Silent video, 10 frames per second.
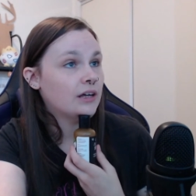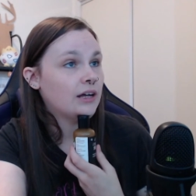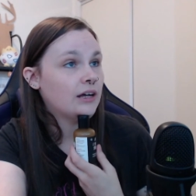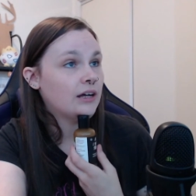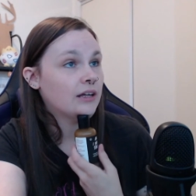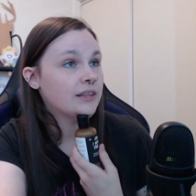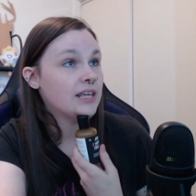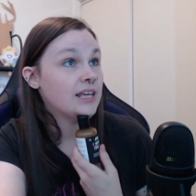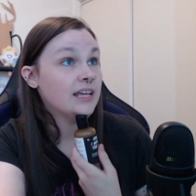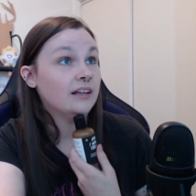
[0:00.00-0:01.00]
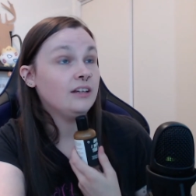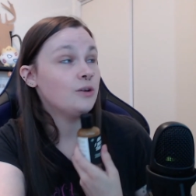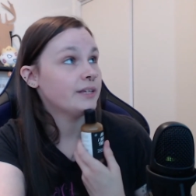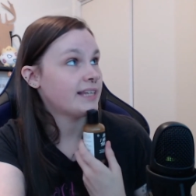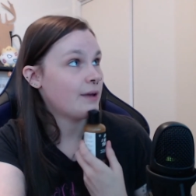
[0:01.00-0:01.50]
the
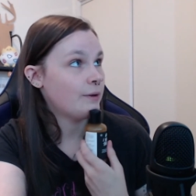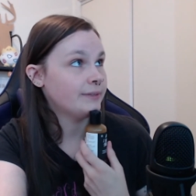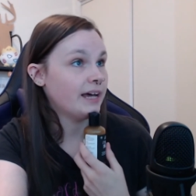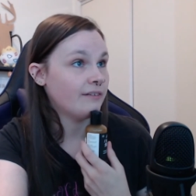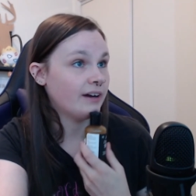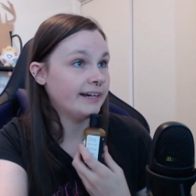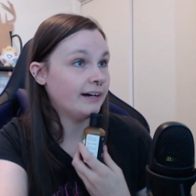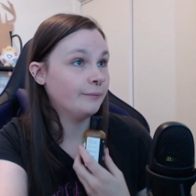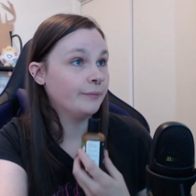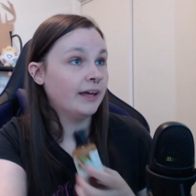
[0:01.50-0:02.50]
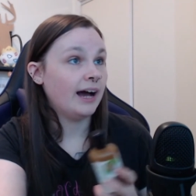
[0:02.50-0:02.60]
USA website right now.